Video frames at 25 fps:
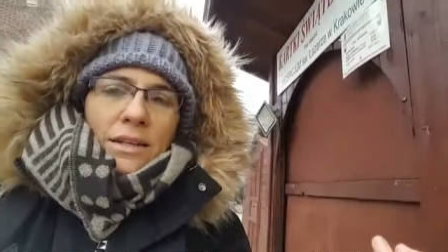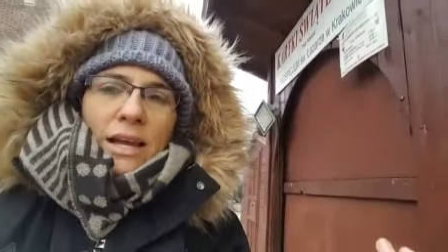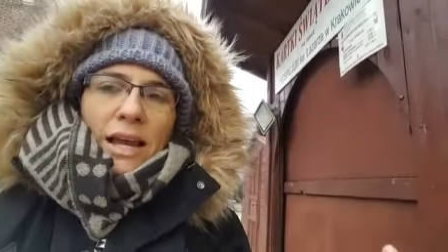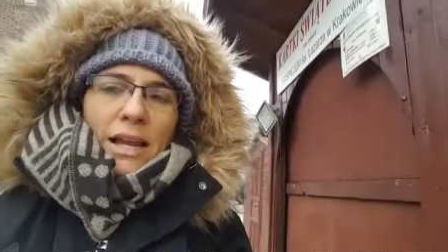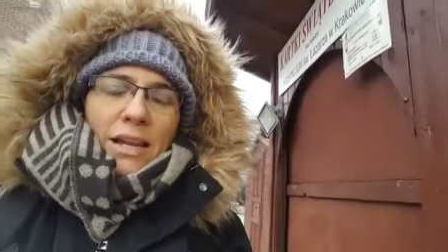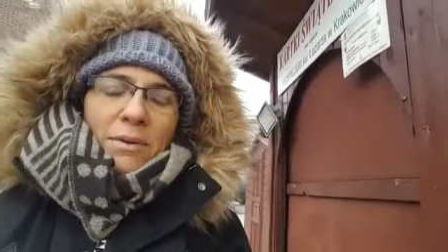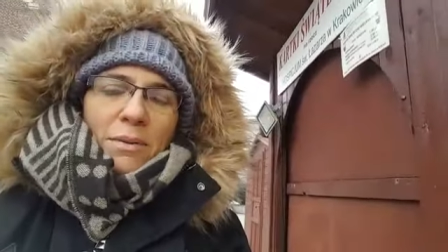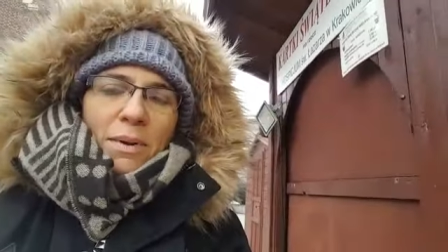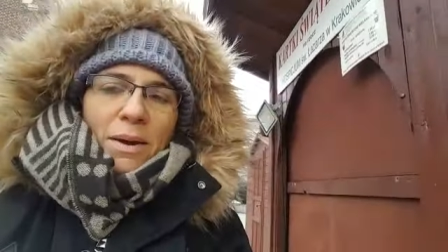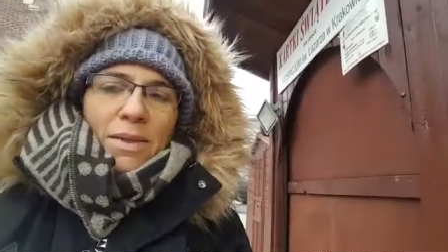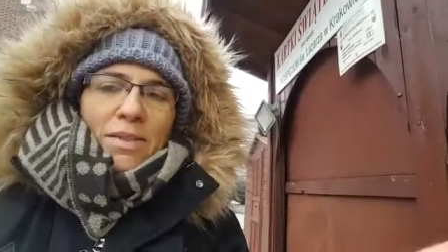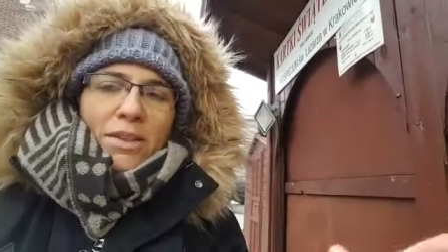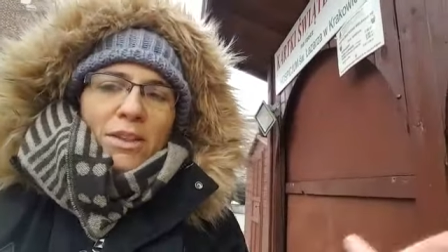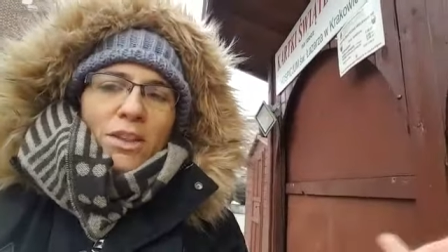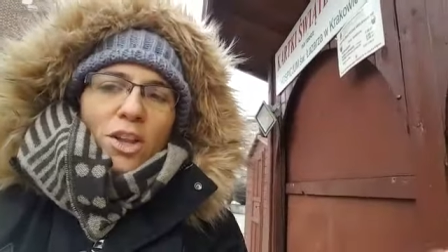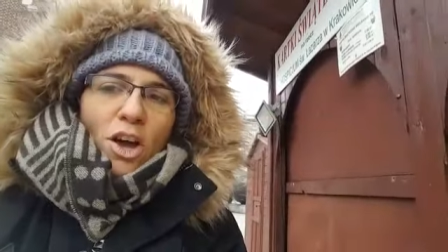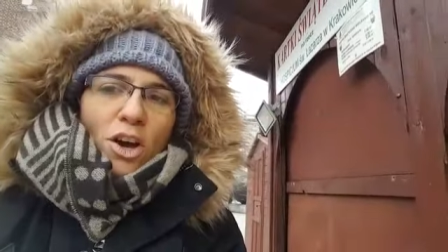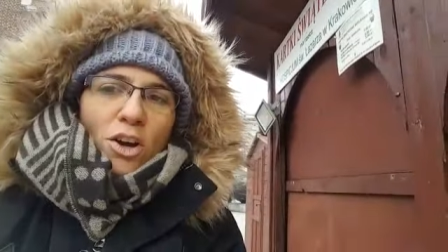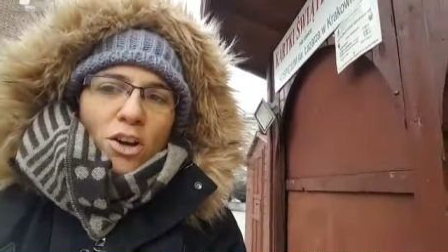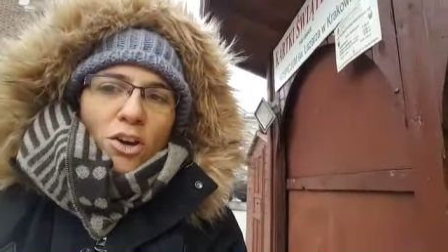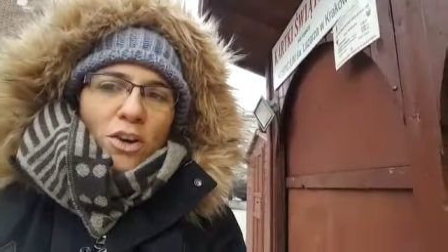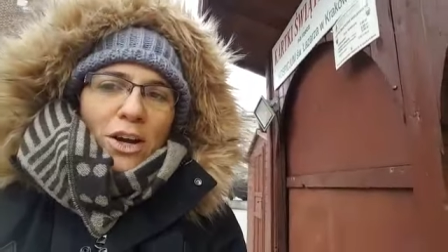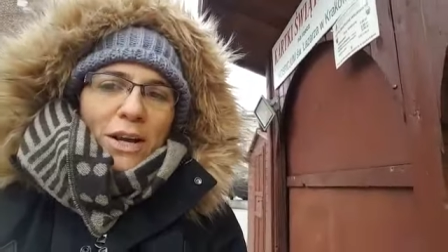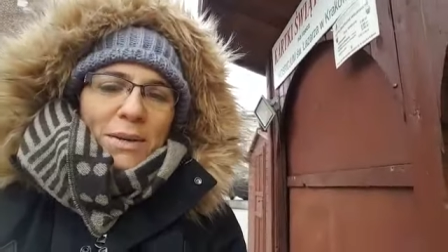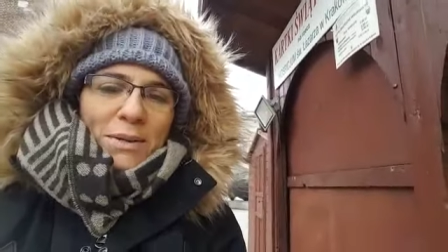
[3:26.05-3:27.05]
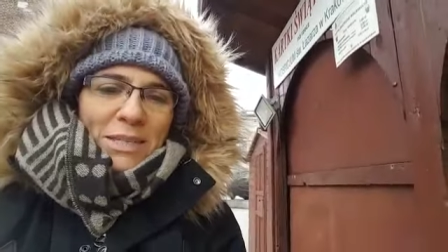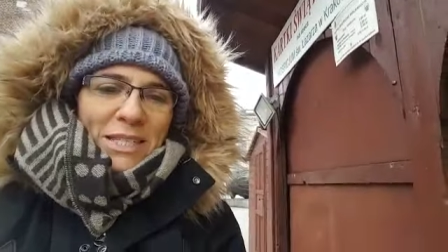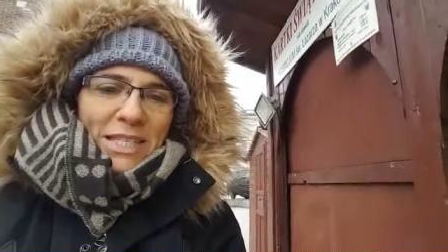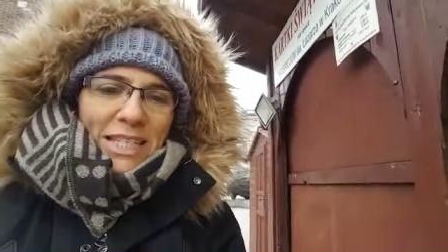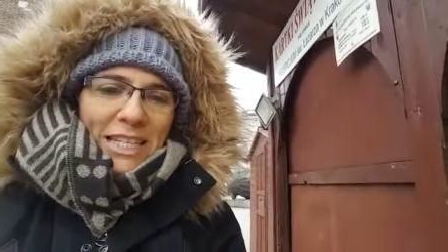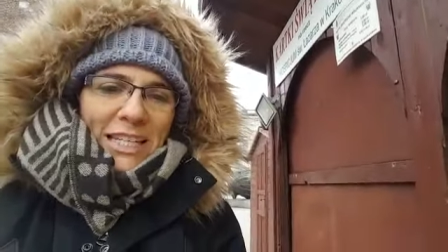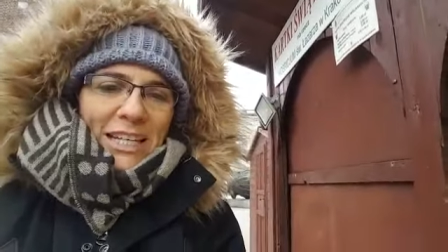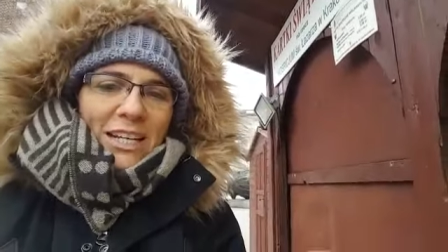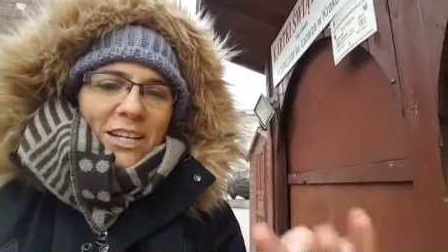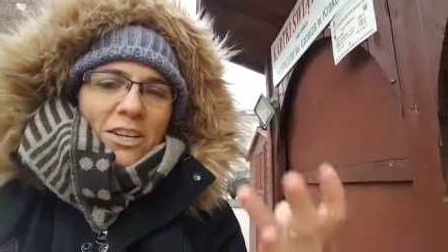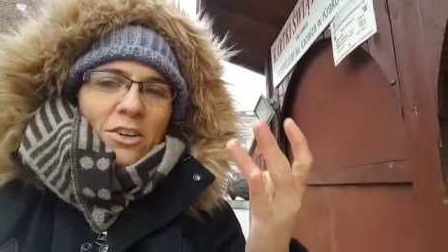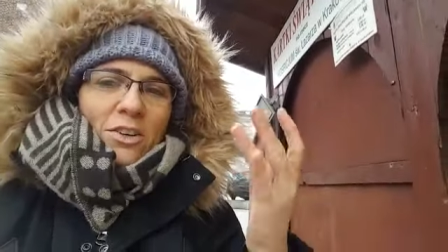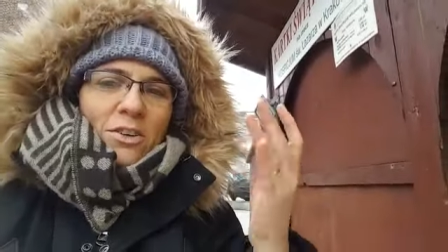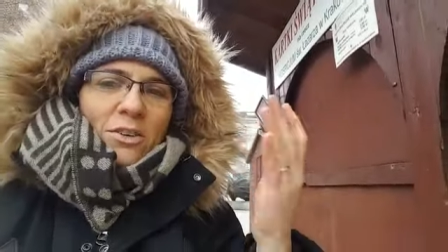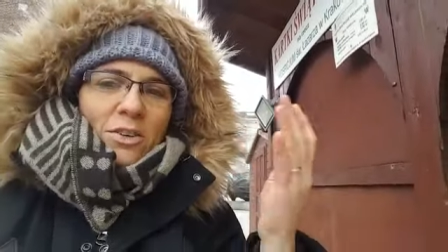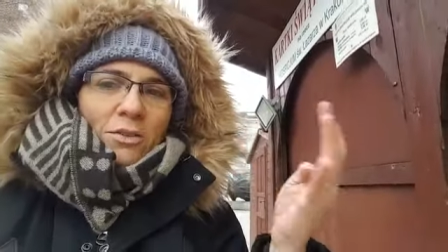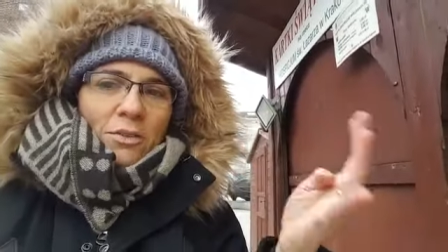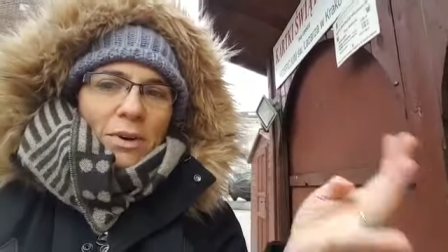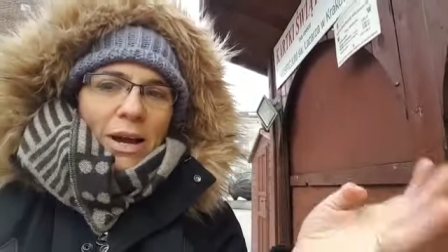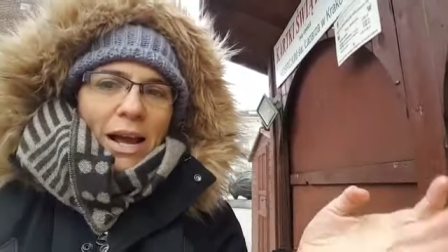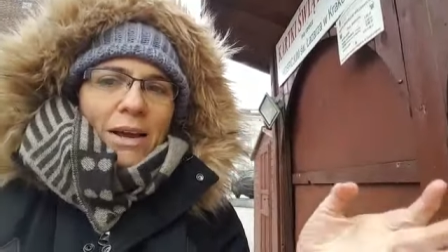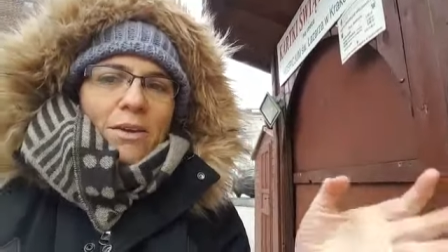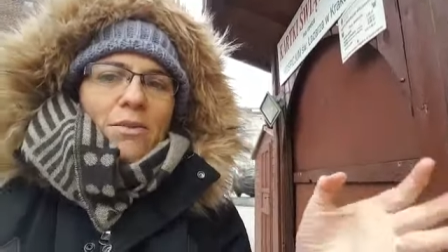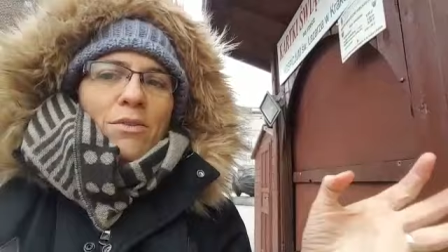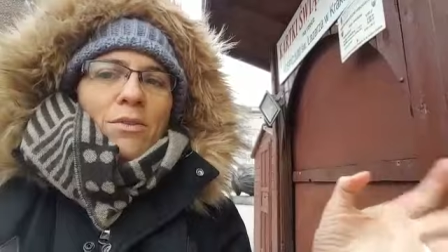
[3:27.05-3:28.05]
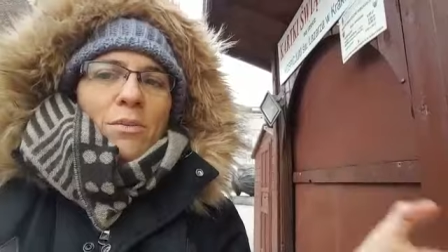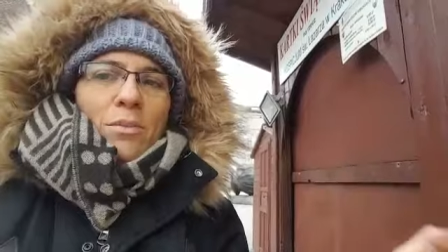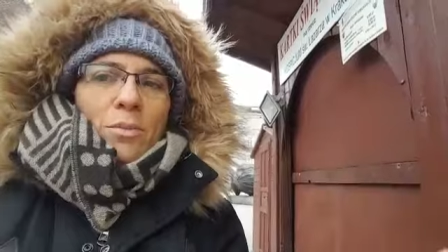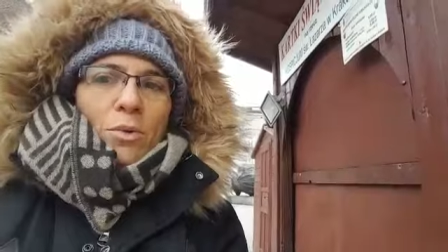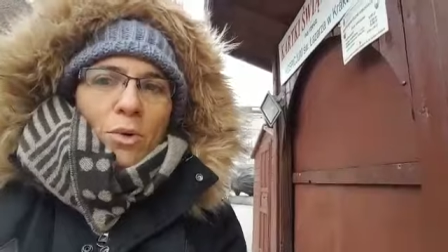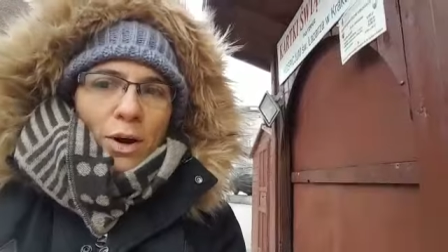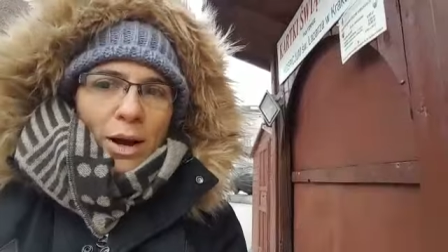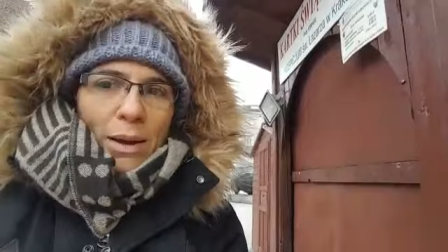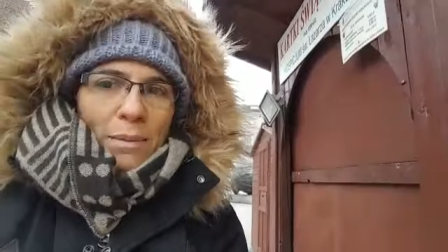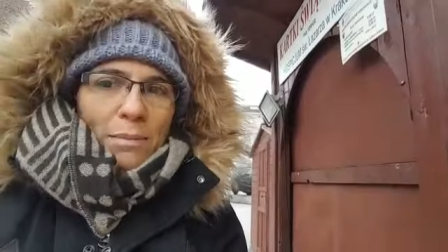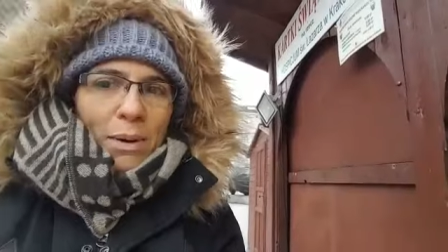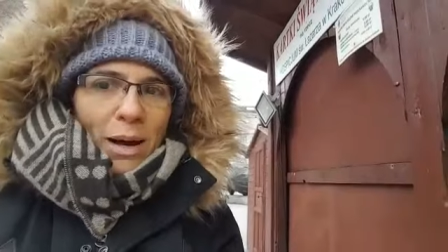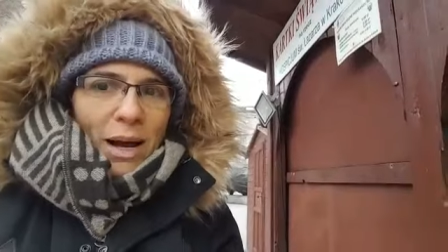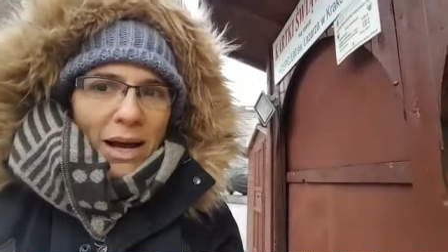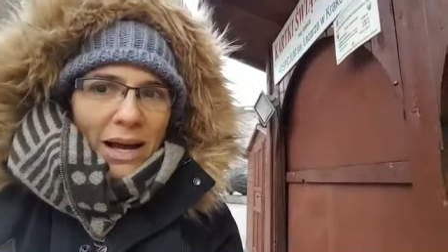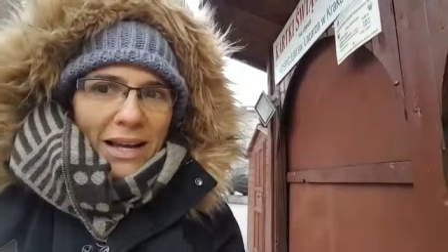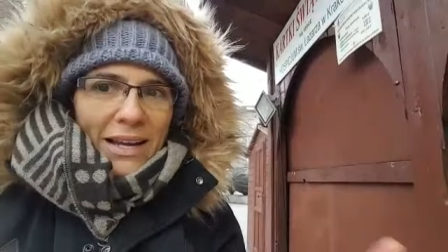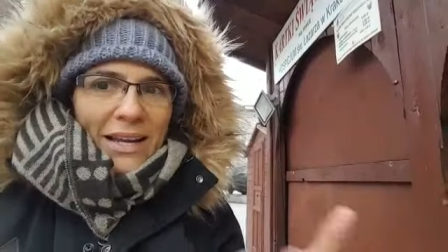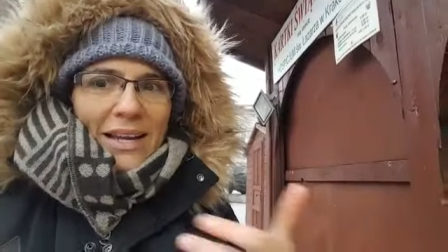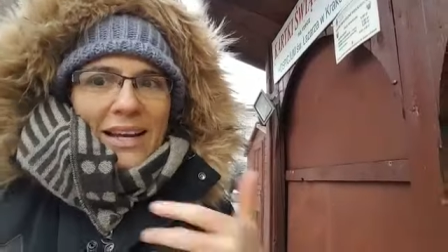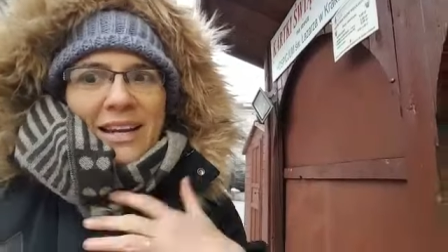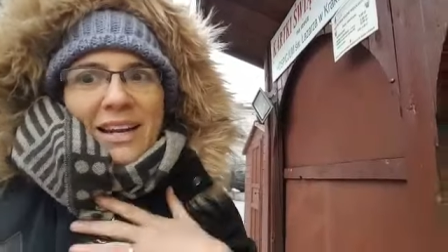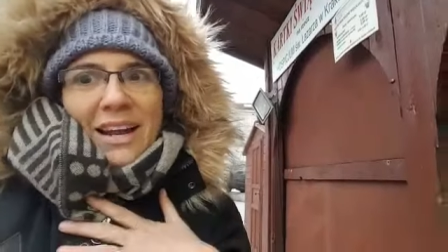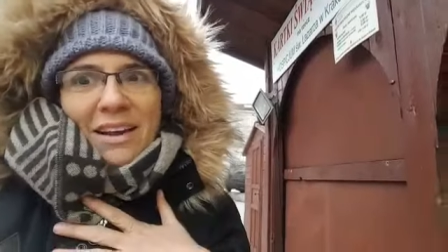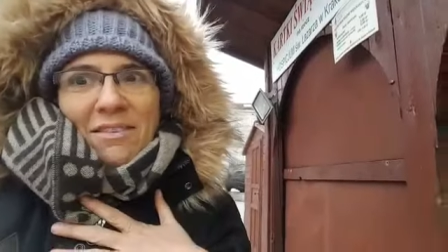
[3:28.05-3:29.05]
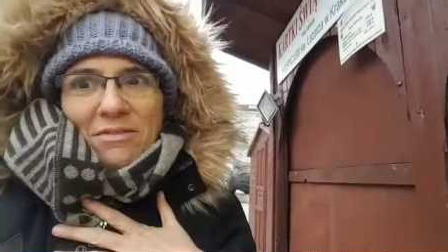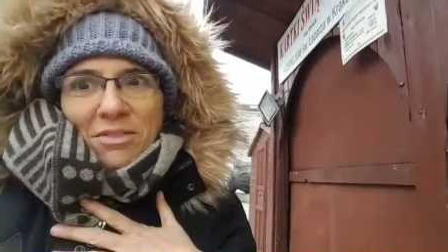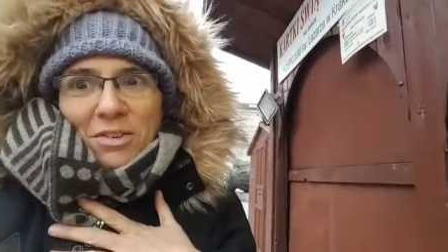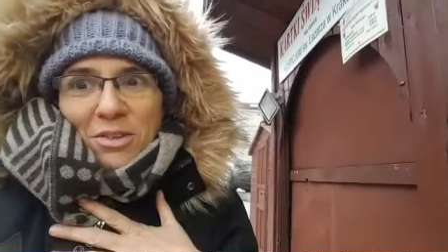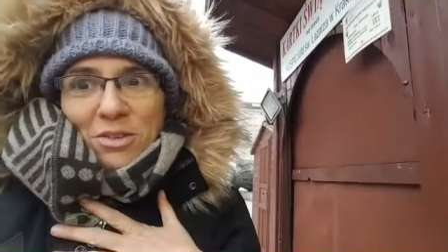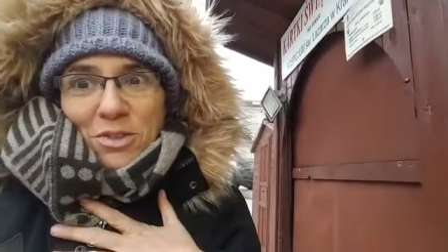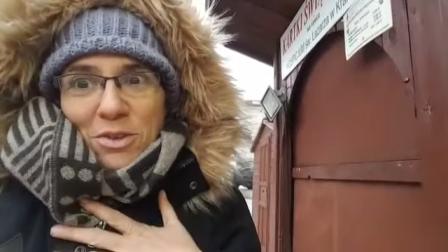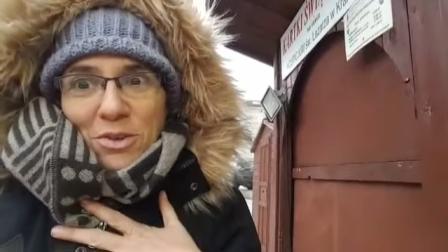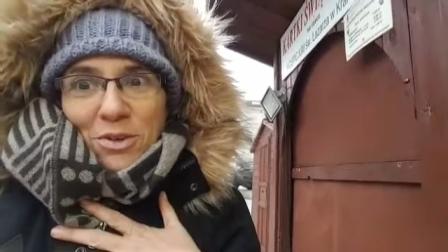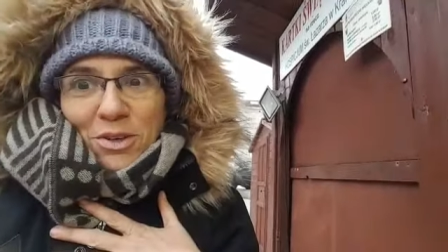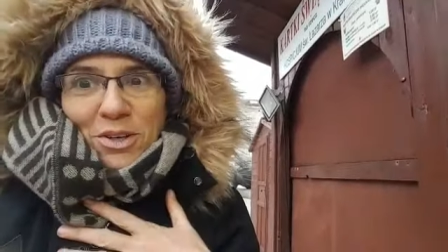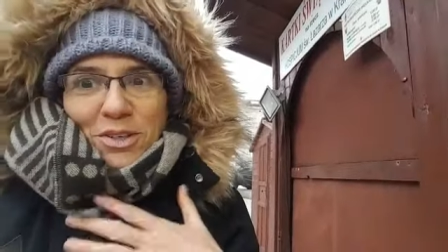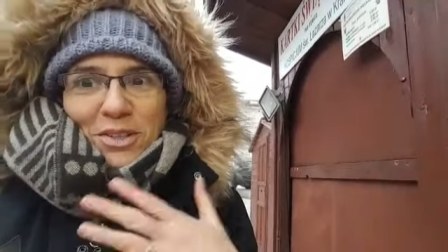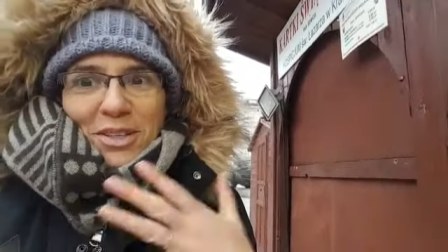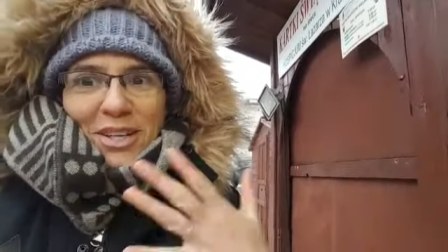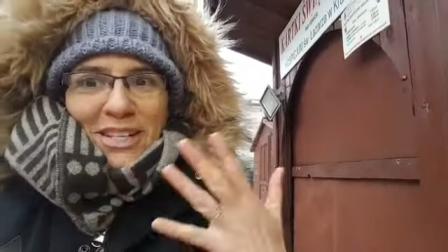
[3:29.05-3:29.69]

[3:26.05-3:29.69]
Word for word: anyway the longer i stick here around the more i buy and i feel so good